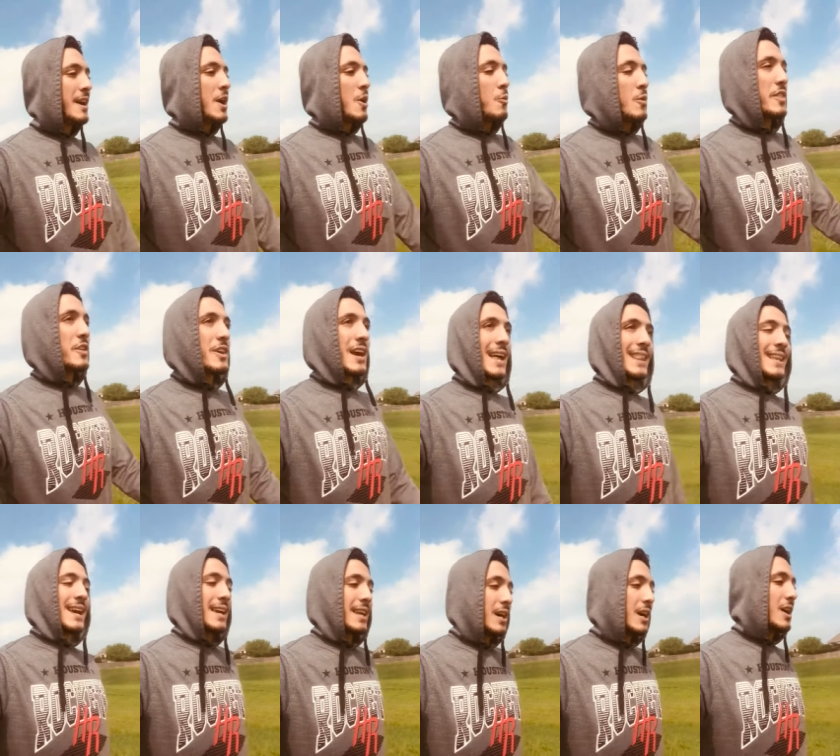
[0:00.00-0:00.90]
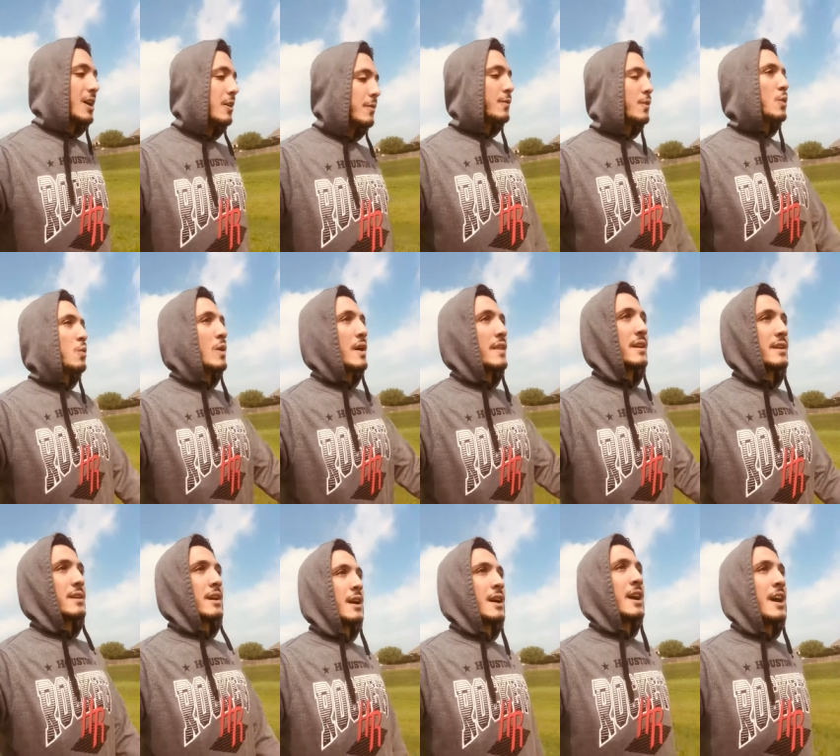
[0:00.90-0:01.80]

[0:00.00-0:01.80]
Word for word: whether you got laid off, whether,